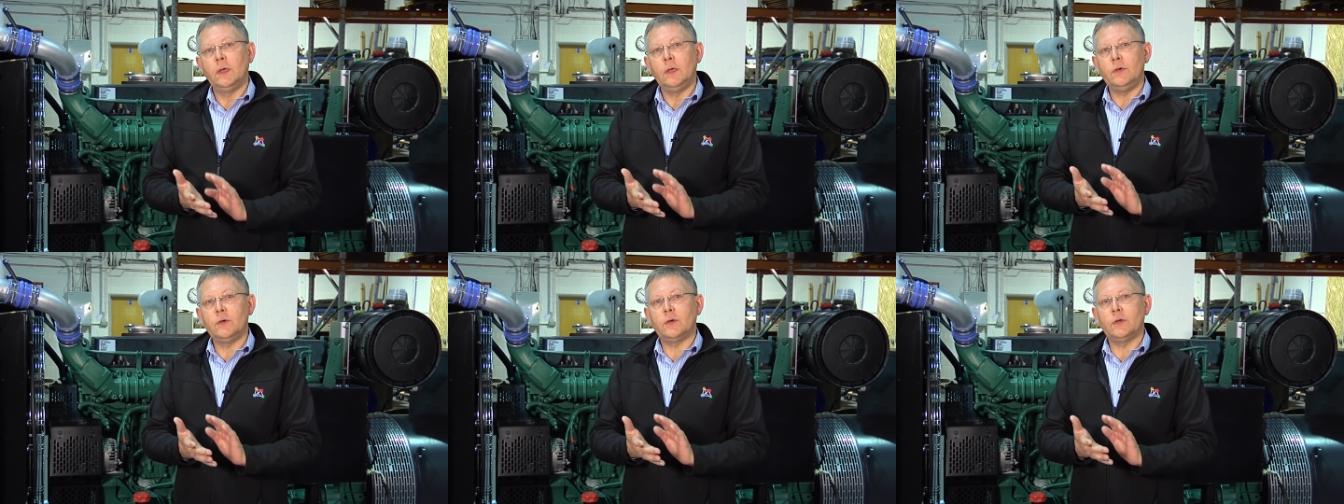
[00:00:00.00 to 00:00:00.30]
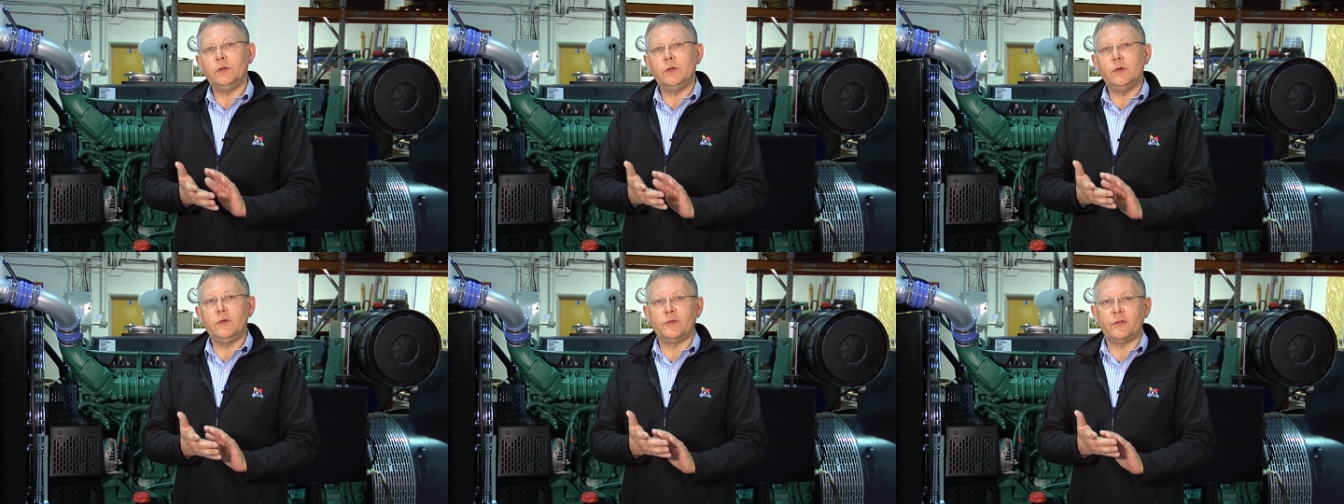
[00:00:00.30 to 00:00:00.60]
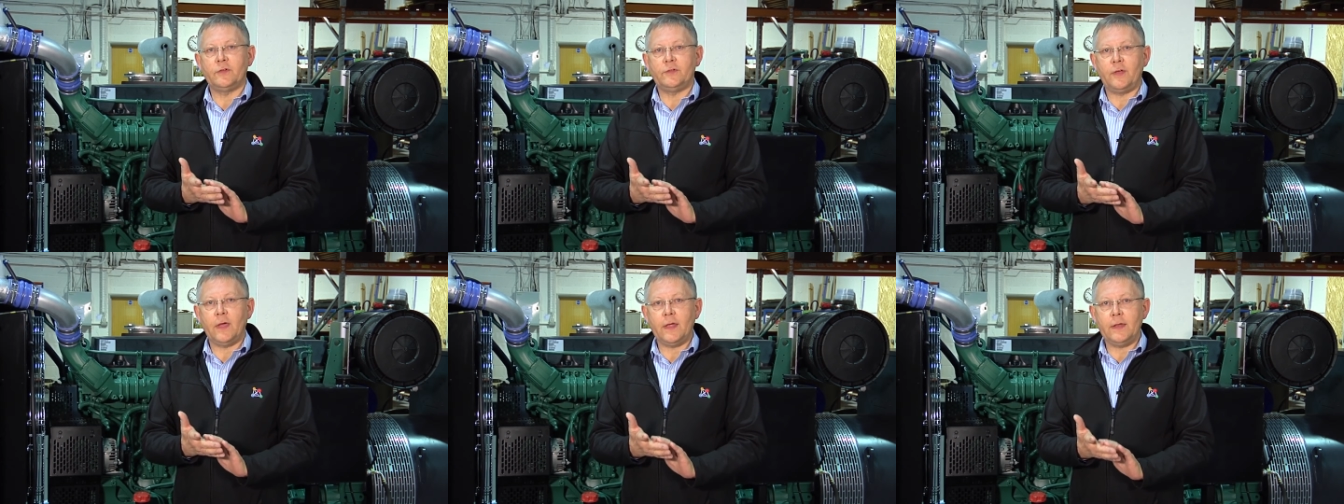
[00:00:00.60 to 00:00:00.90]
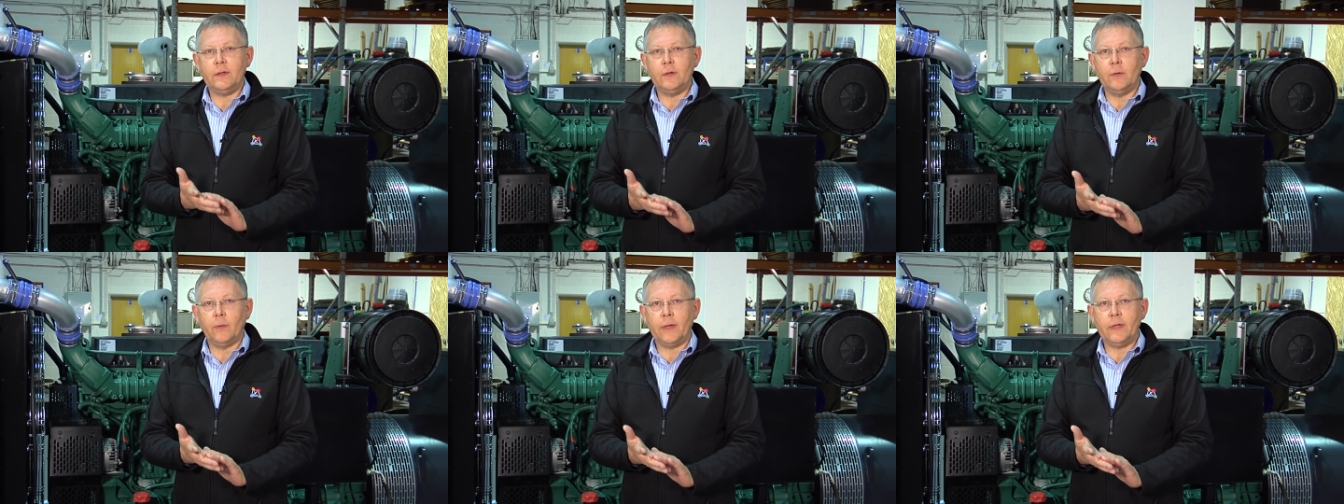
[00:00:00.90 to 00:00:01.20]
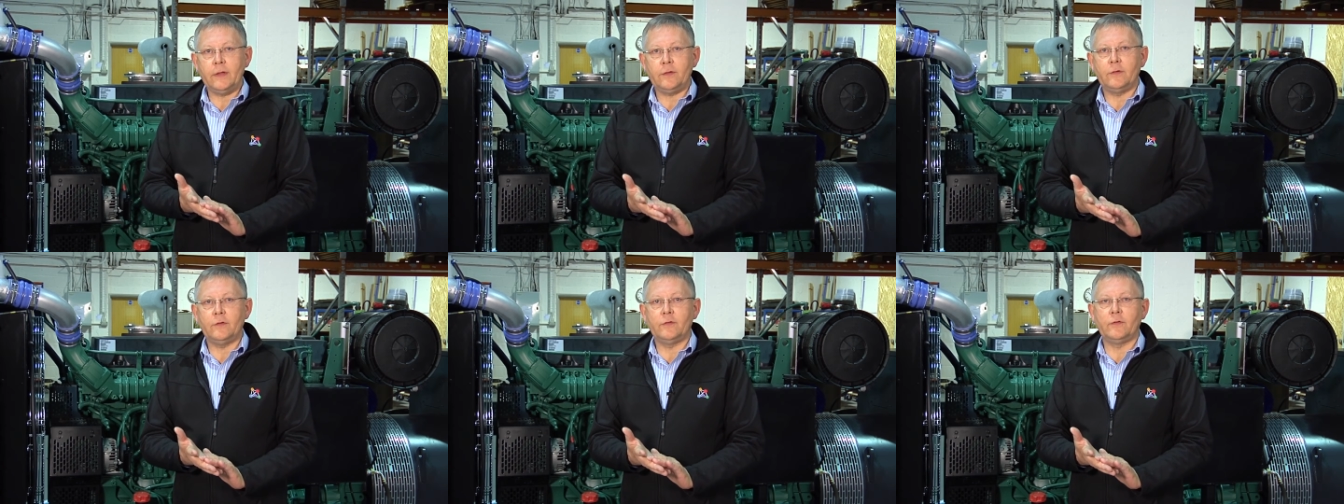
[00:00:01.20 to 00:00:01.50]
you can use
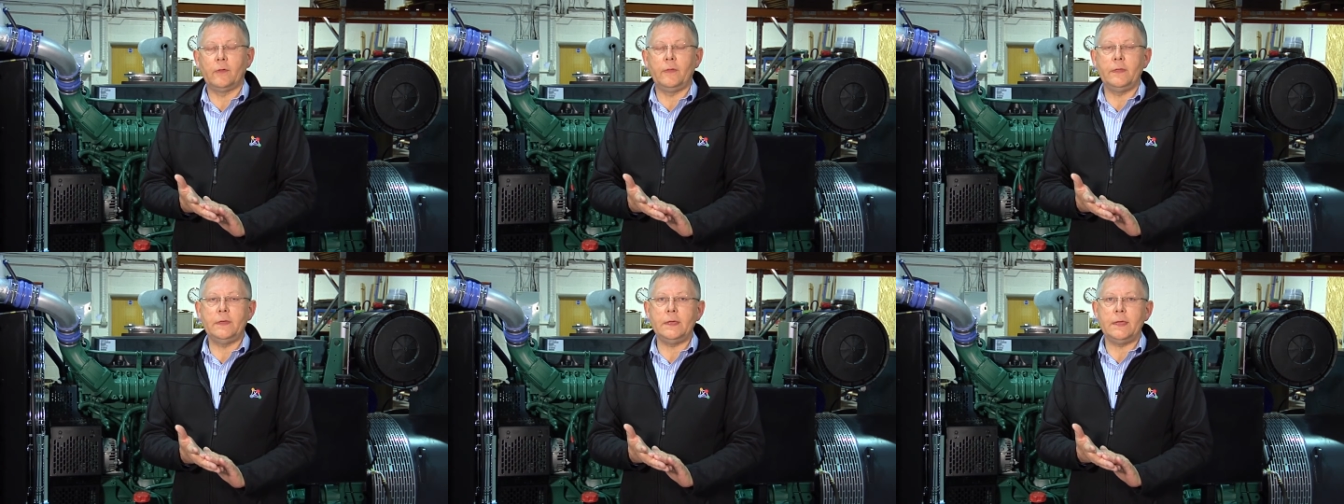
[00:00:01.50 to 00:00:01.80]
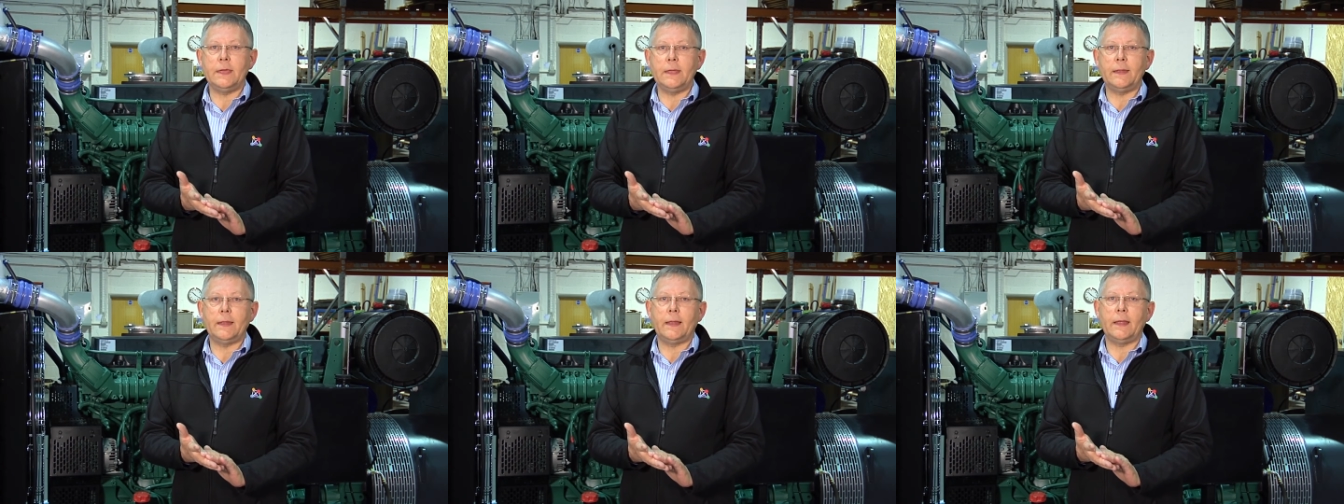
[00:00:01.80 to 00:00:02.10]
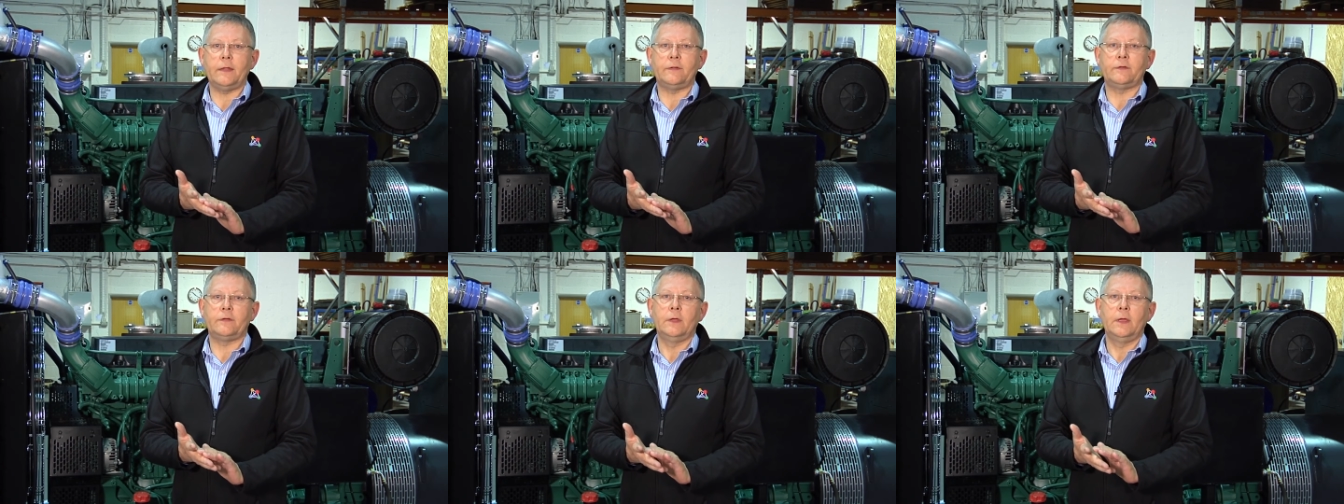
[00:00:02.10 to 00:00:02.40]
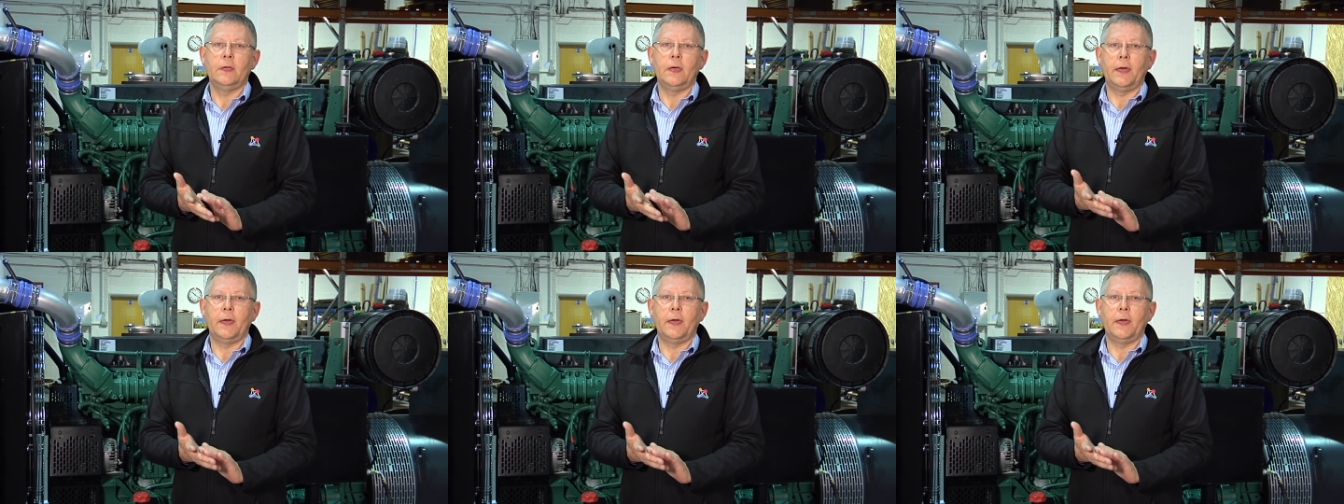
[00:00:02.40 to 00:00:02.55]
attenuators on the inlet